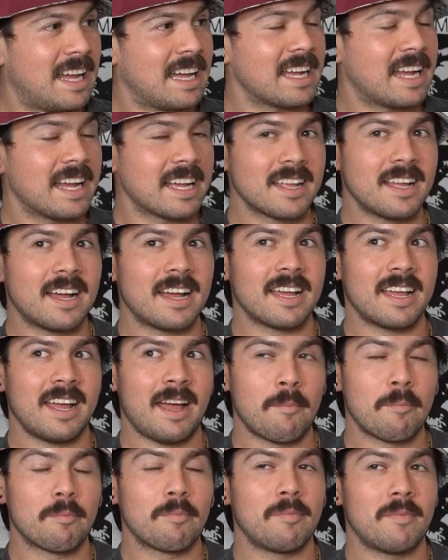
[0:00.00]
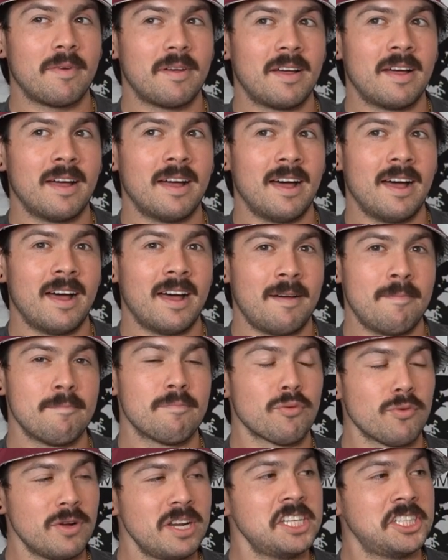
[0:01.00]
I'm
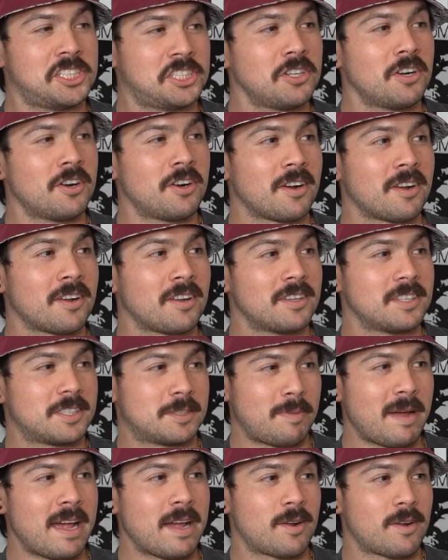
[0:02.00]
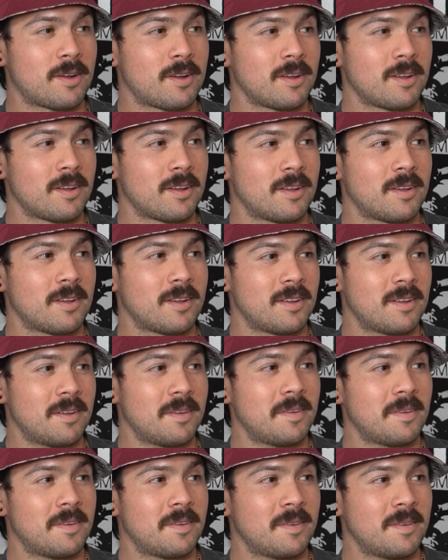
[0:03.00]
pretty sure Spike
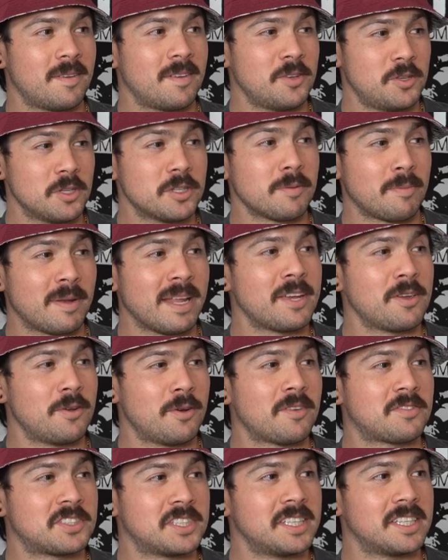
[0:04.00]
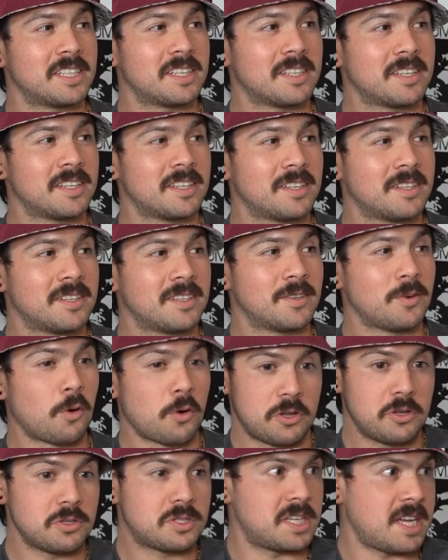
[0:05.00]
used to play UFC.
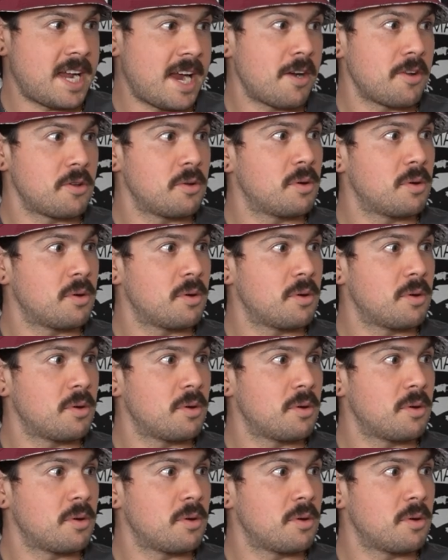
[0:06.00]
Or used to air